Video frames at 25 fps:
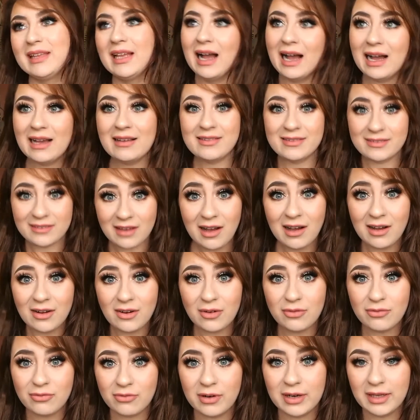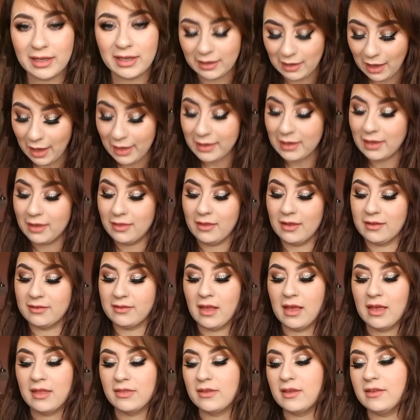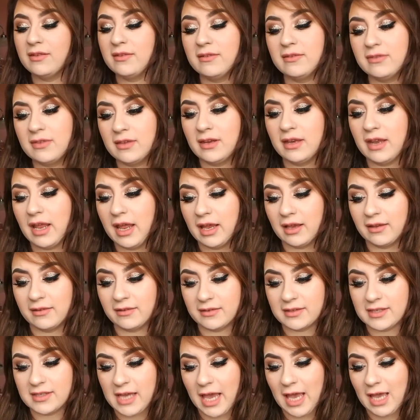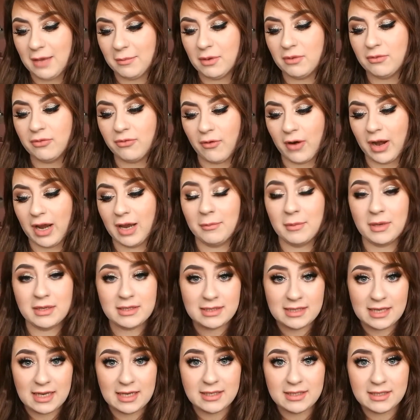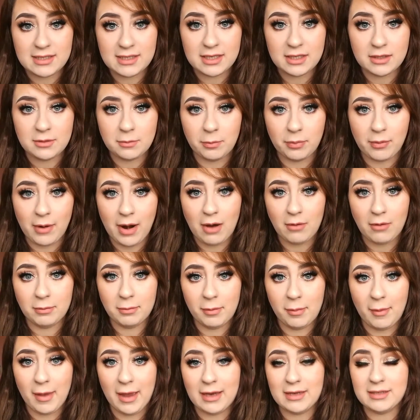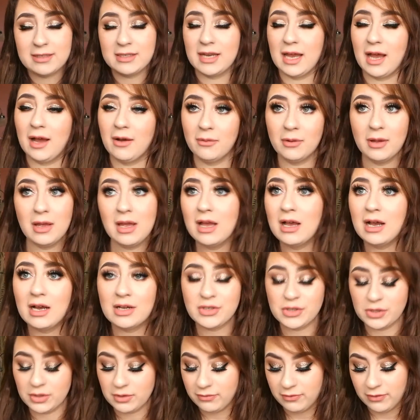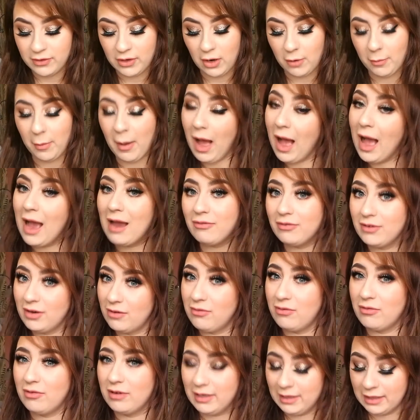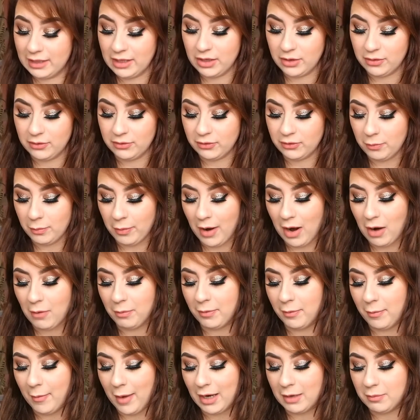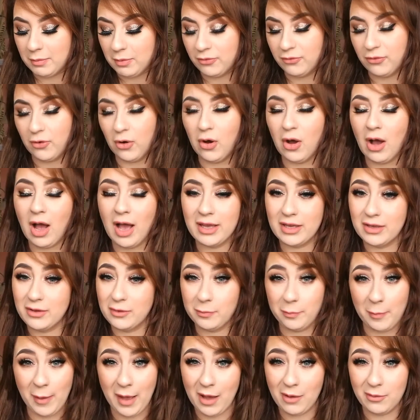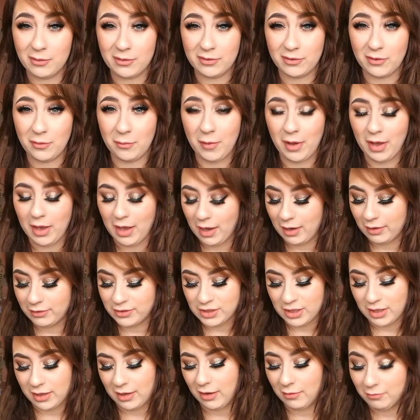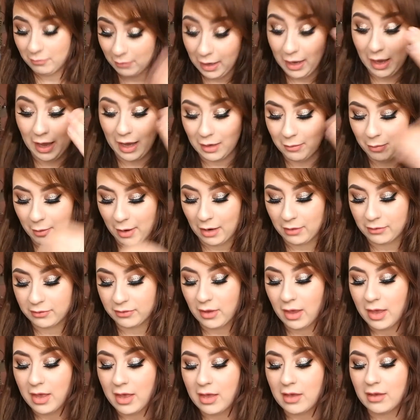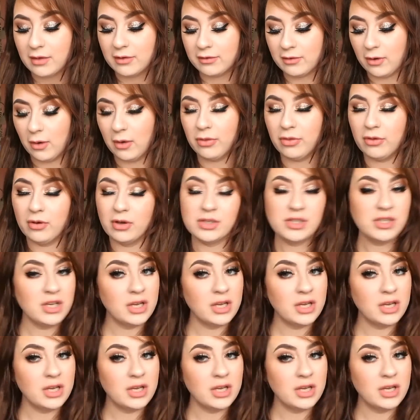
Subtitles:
I started off really liking this. This is the NYX Tame and Frame Tinted Brow Pomade. Now, I don't know if you know, but I've never really used a brow pomade before. I use powders on my eyebrows. So I thought, you